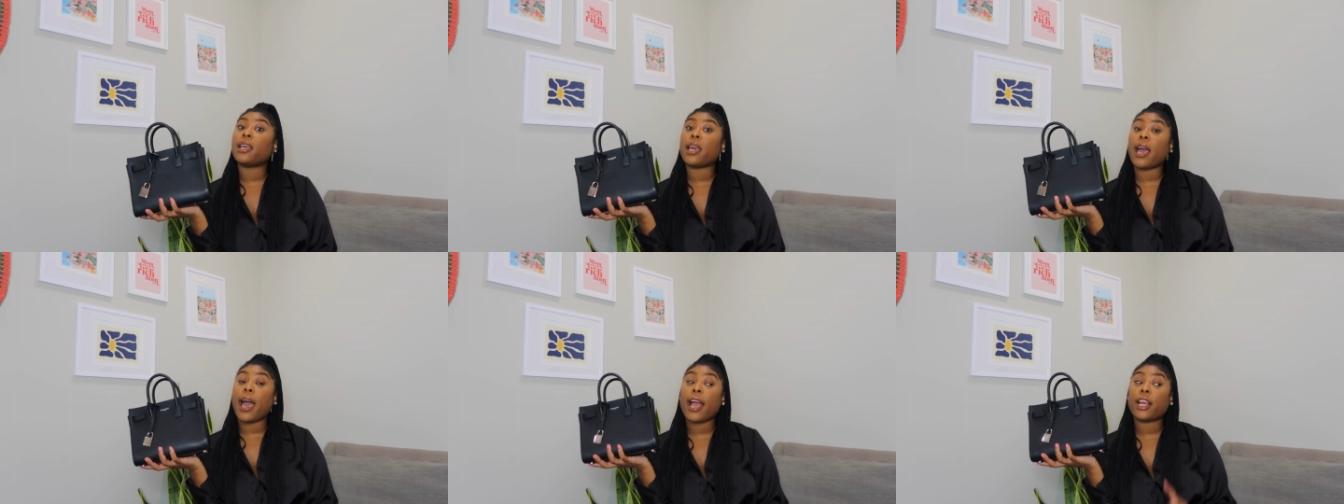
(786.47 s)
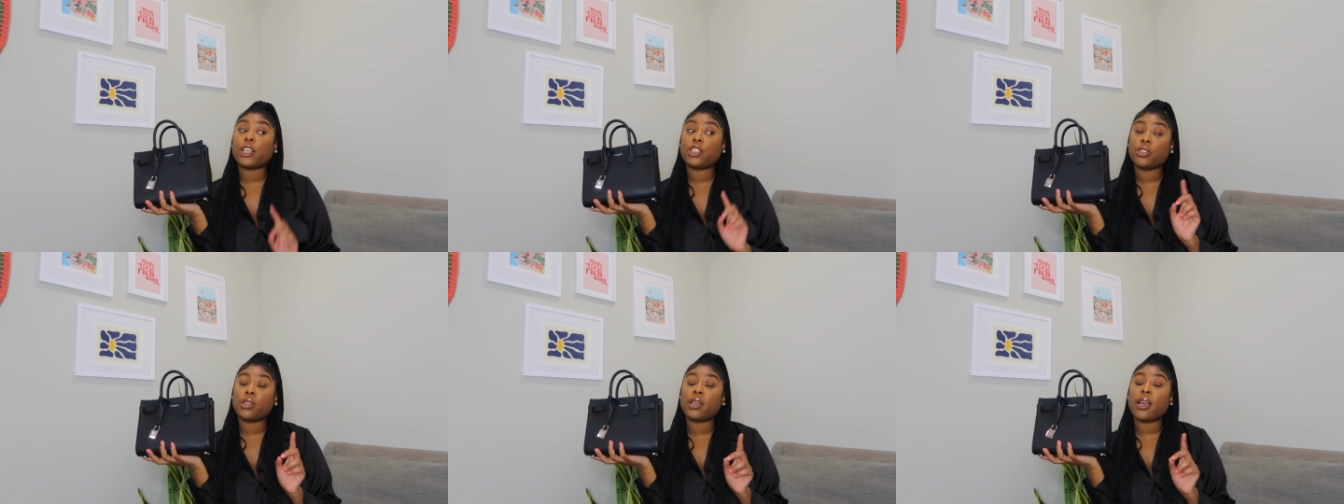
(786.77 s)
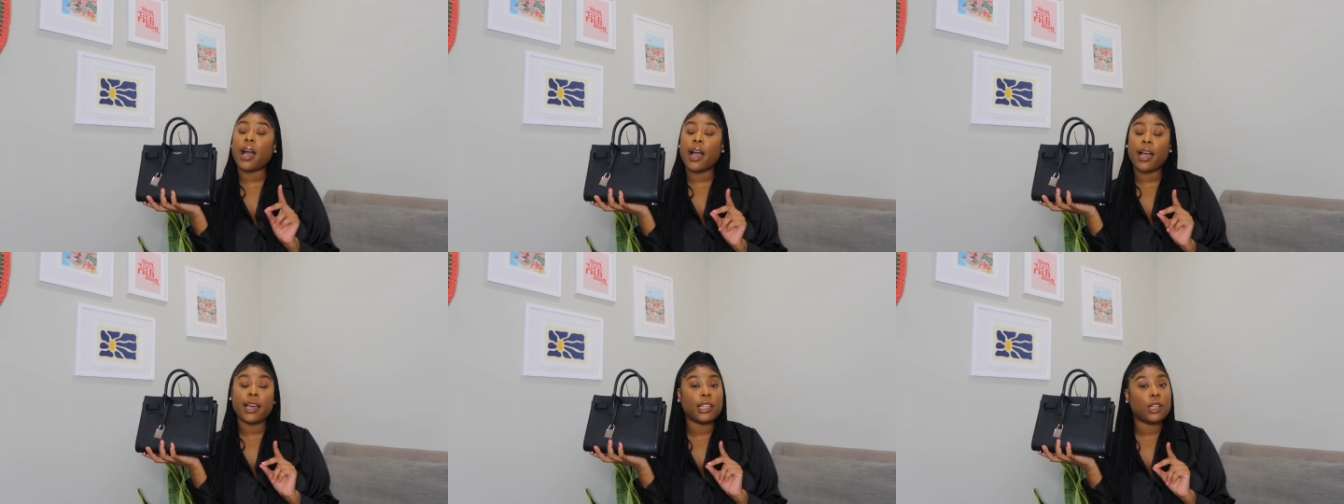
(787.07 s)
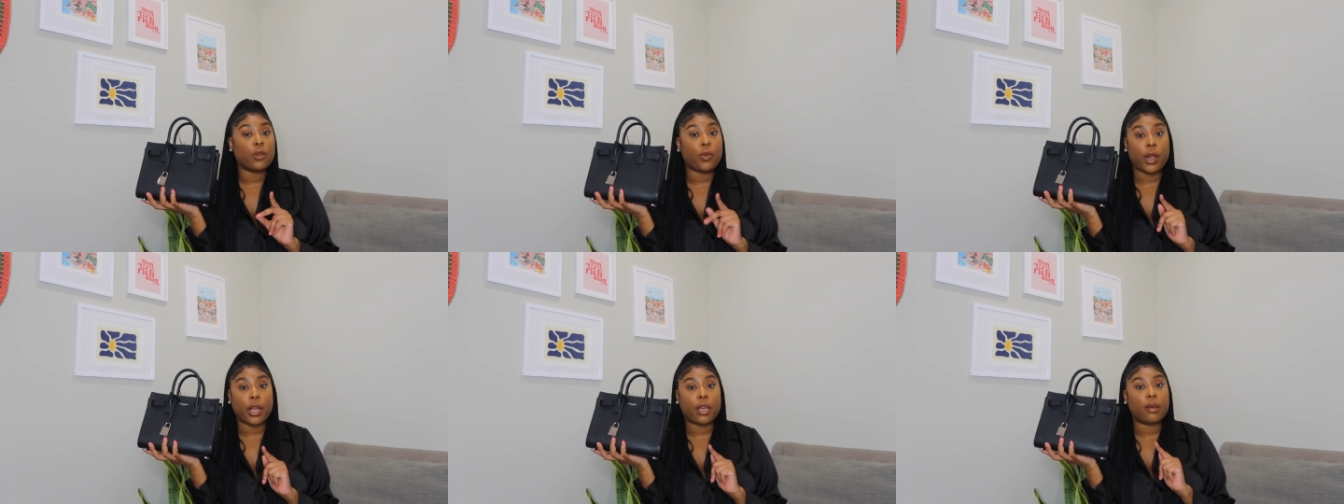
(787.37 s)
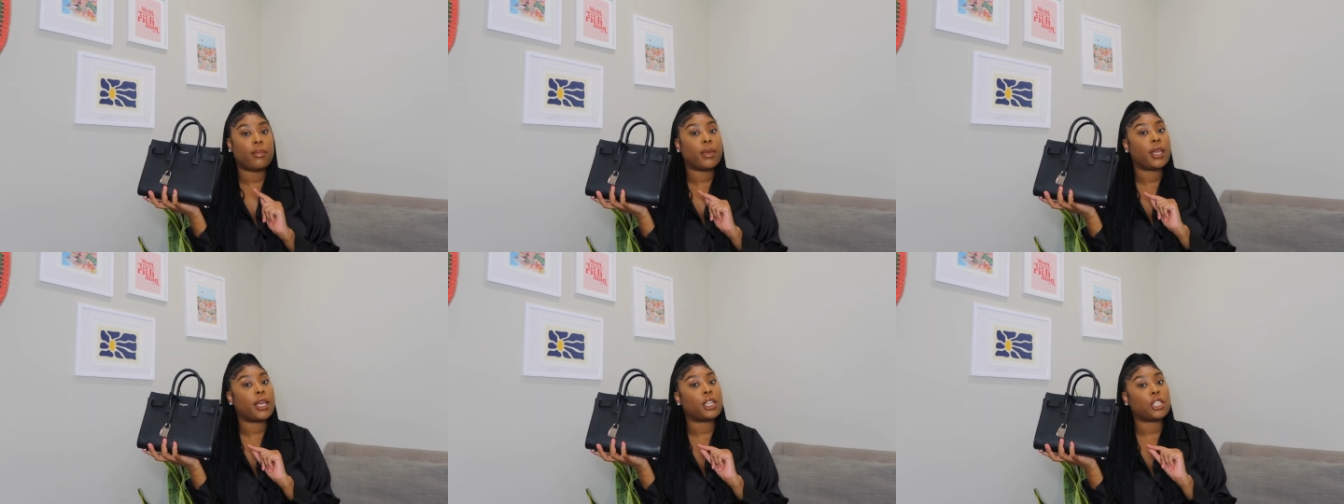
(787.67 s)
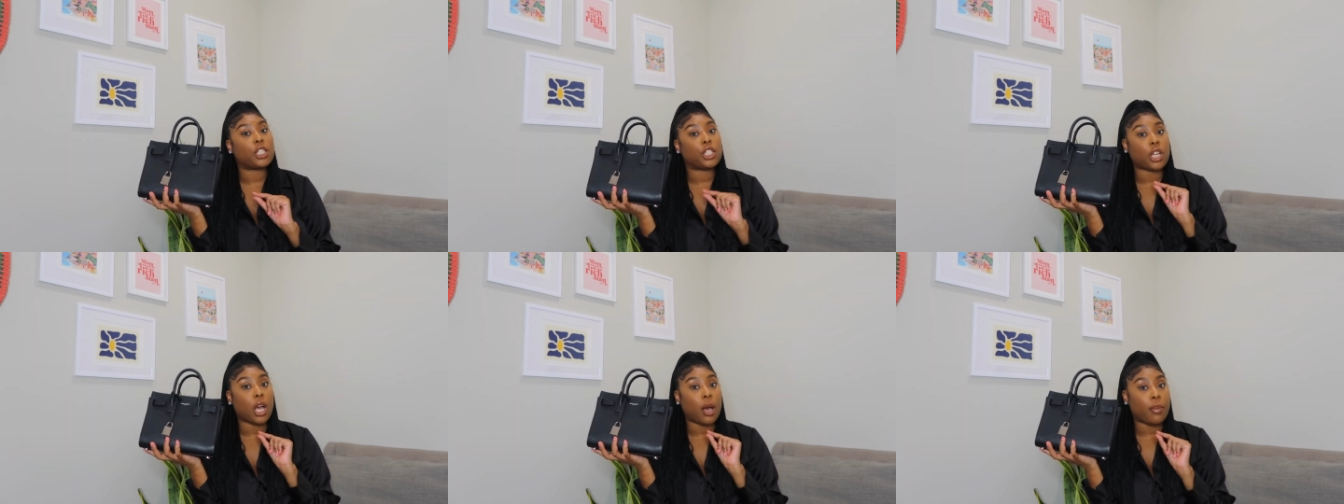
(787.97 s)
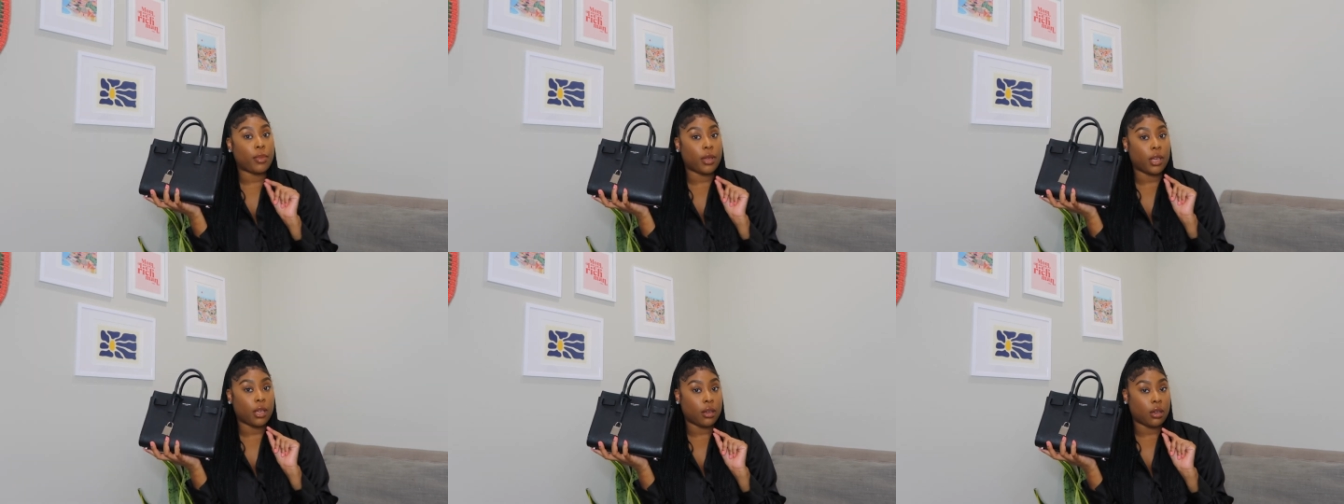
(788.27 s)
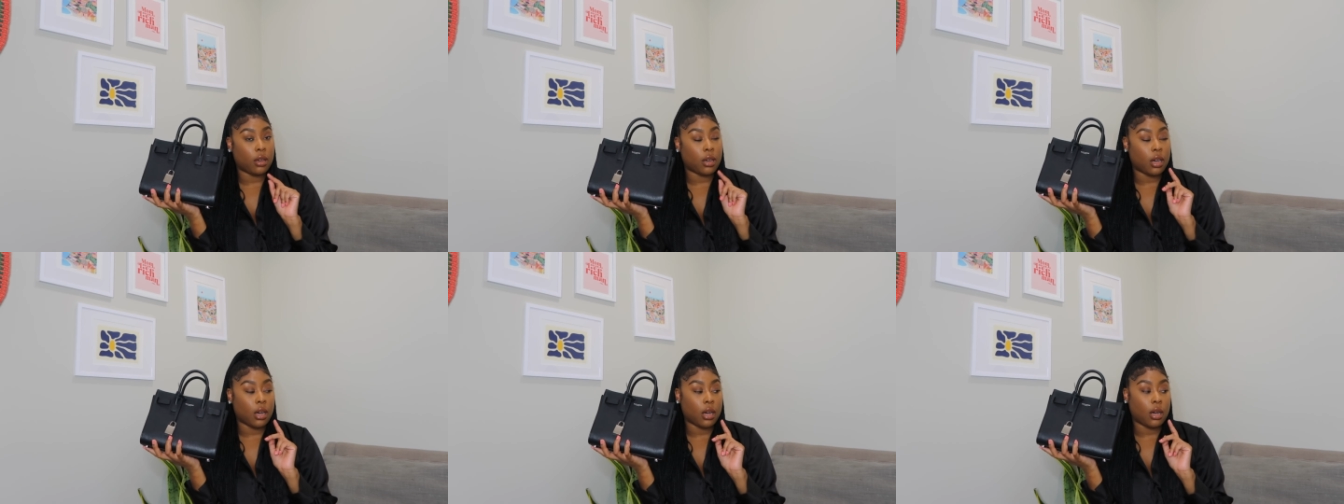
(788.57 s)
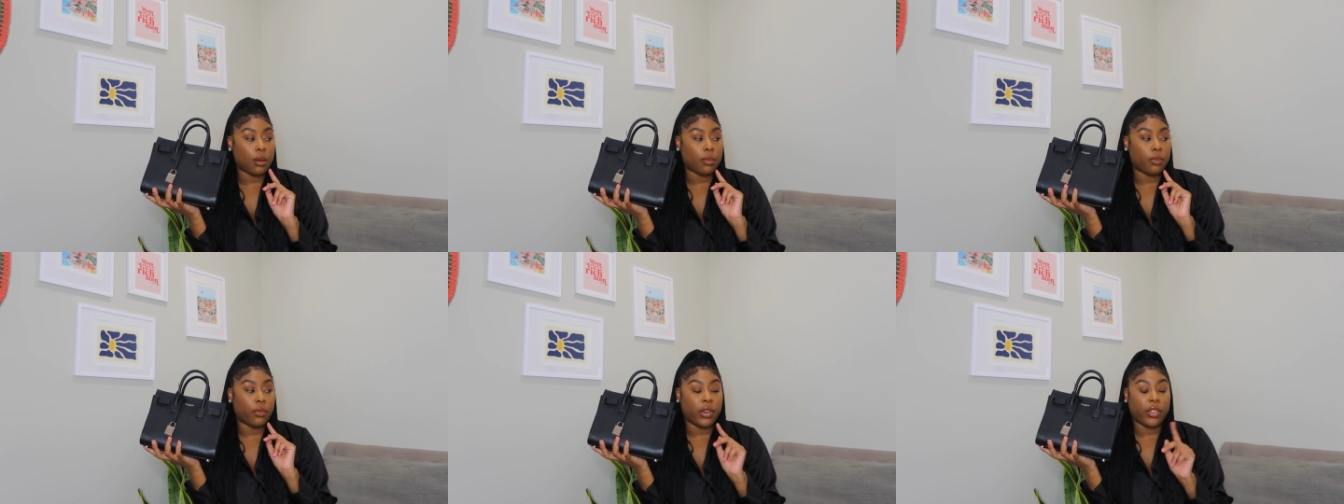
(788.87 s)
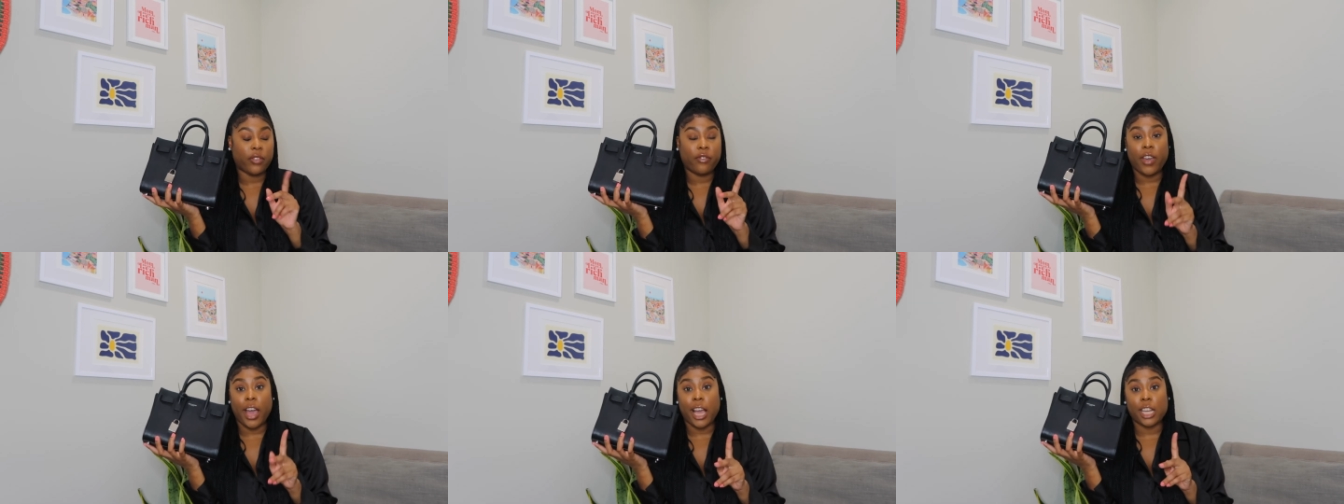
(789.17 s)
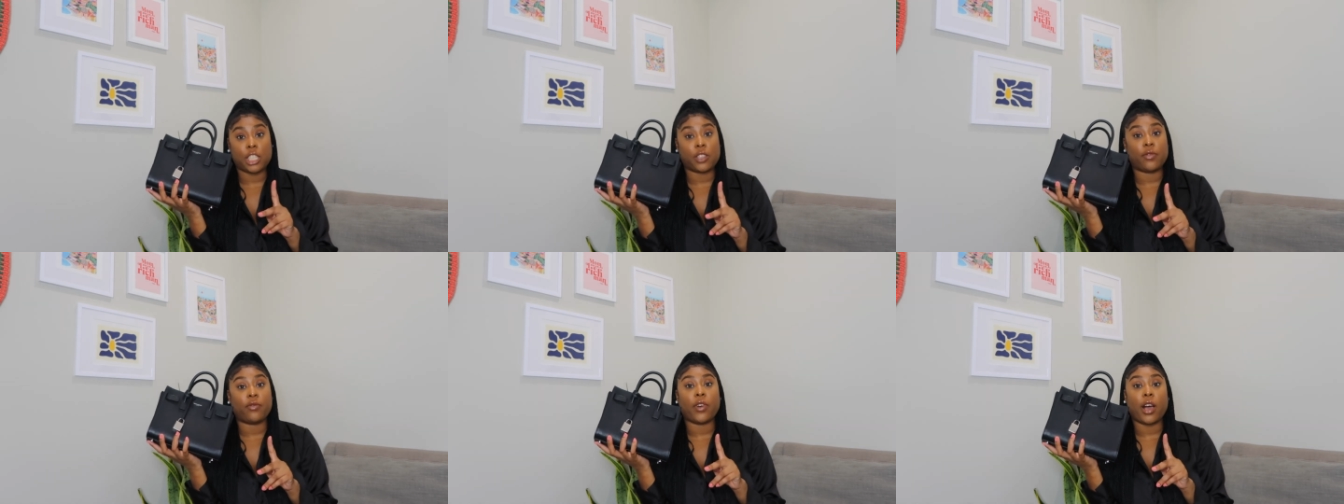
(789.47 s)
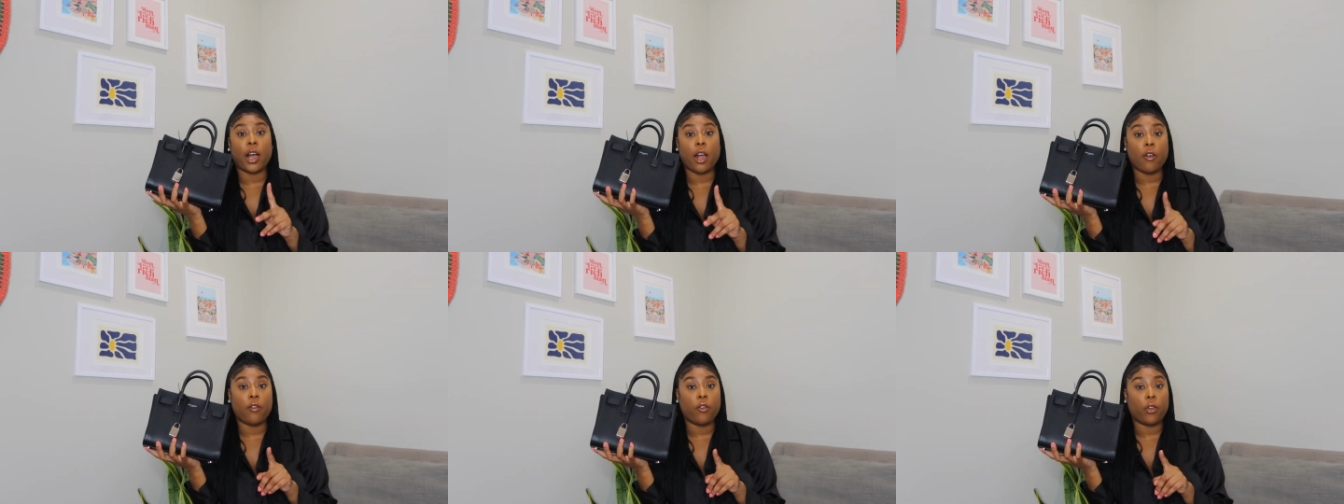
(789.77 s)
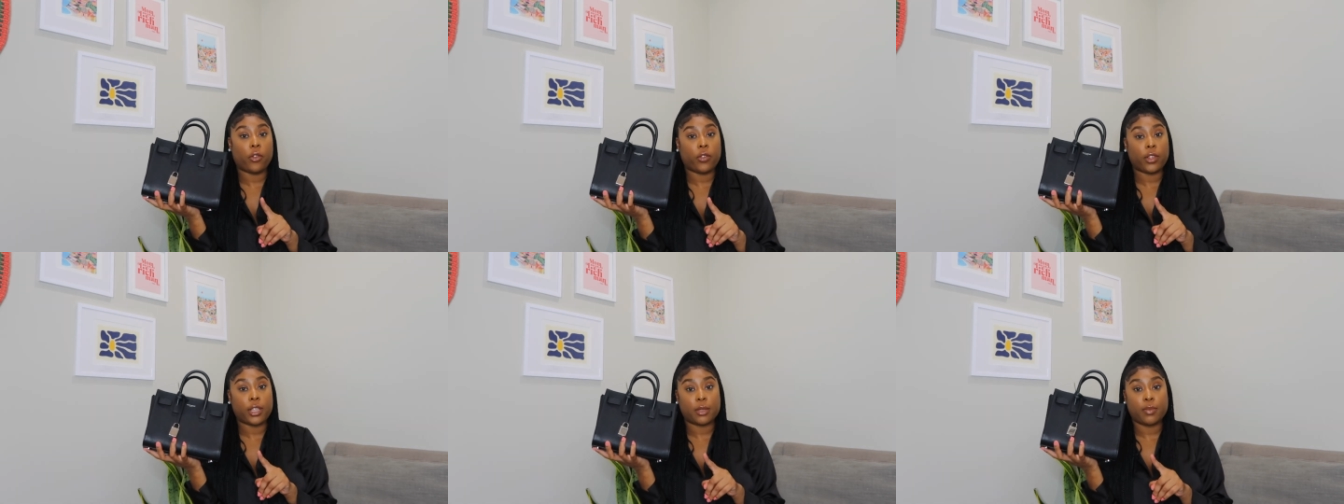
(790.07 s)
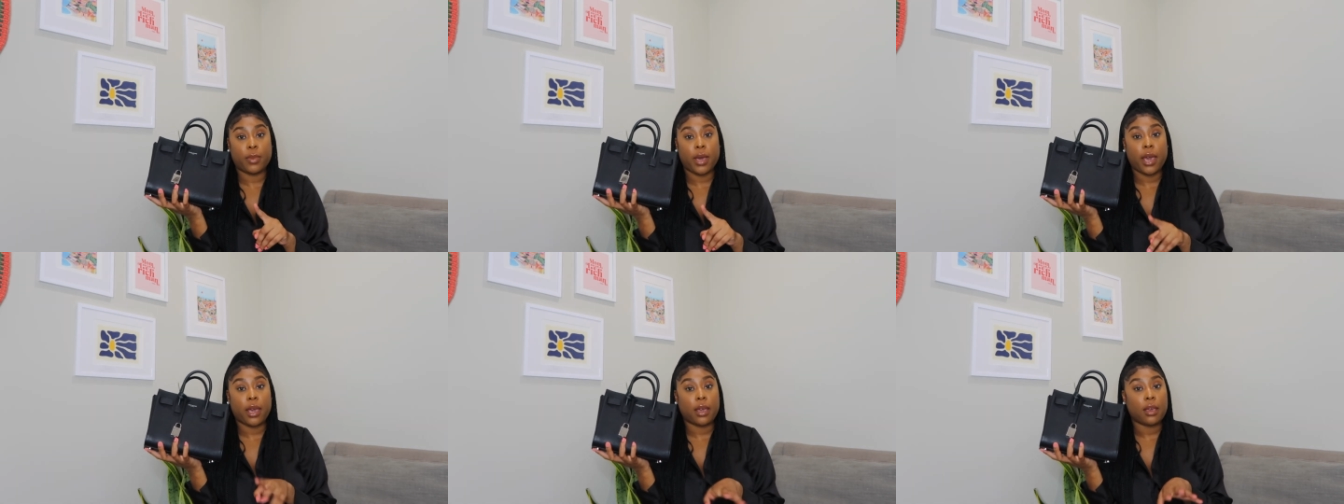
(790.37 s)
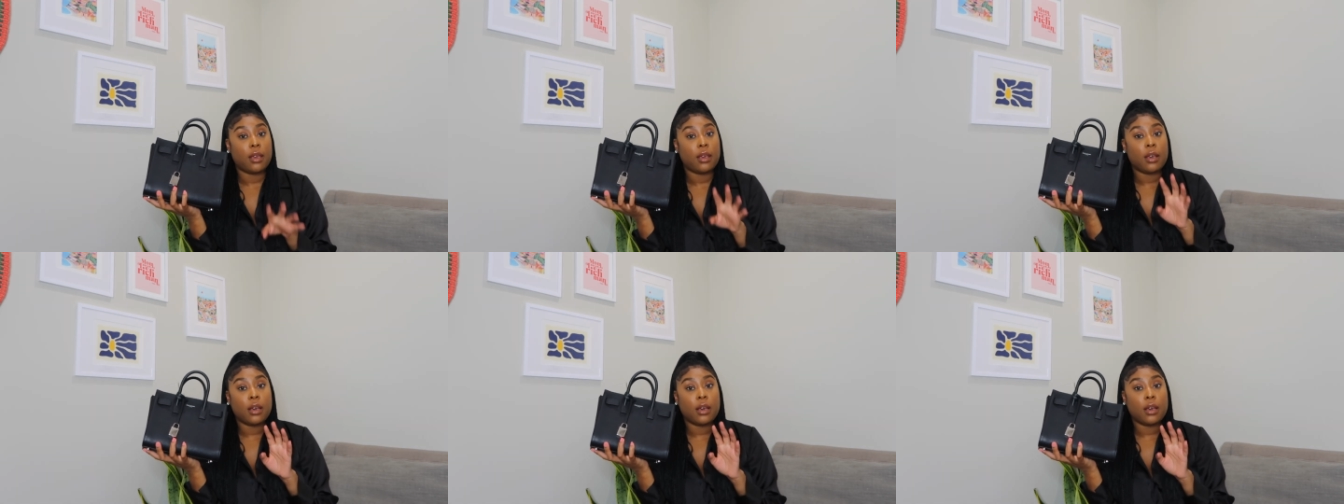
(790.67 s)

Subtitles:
actually highly recommend shopping with Fashionphile for this bag.